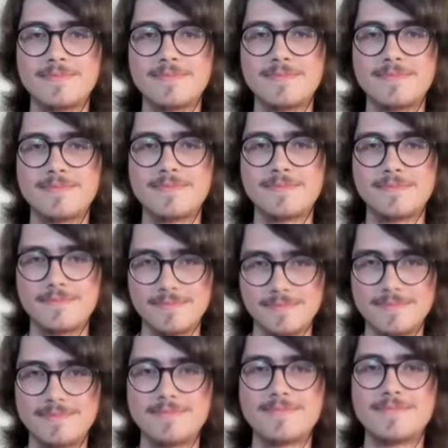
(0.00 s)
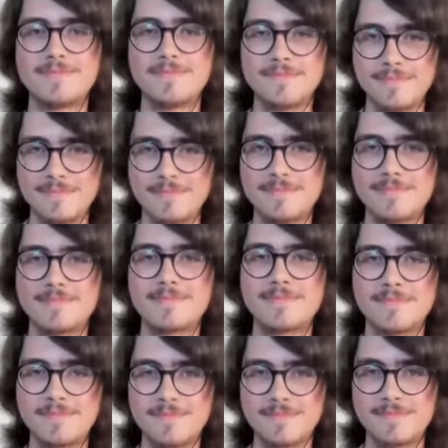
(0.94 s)

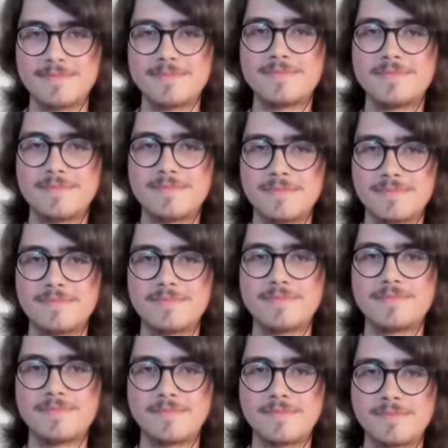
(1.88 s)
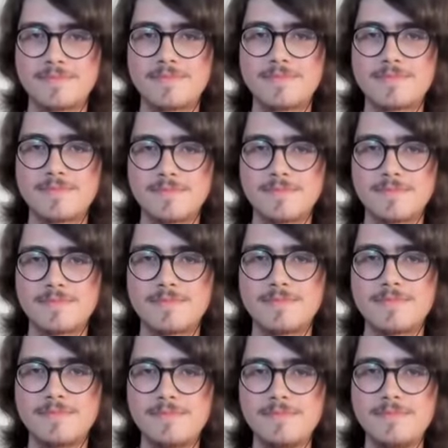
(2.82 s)

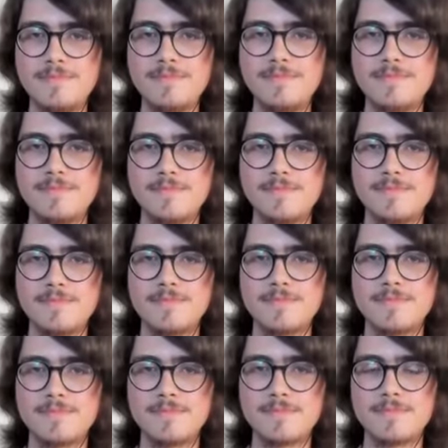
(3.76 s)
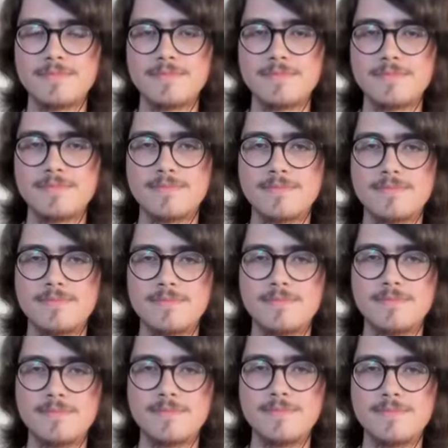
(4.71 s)

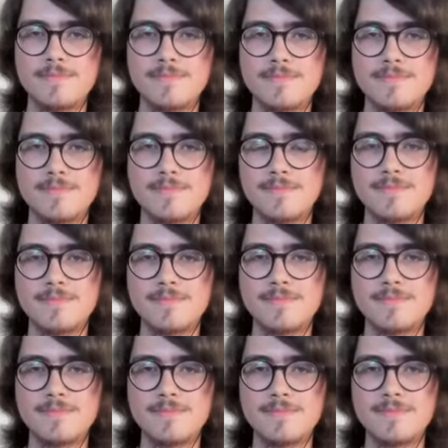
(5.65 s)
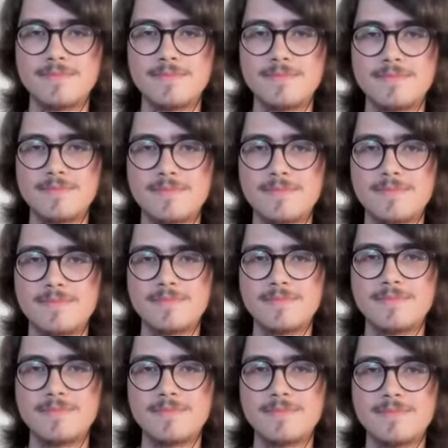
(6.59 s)

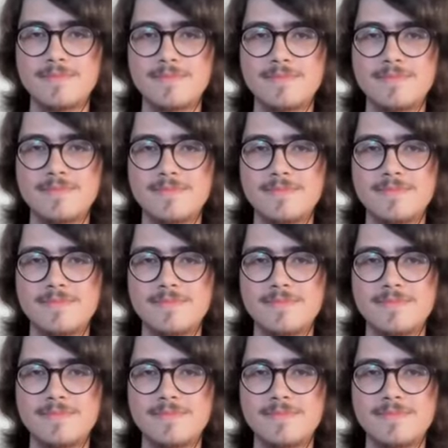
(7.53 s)
The person shown says nothing.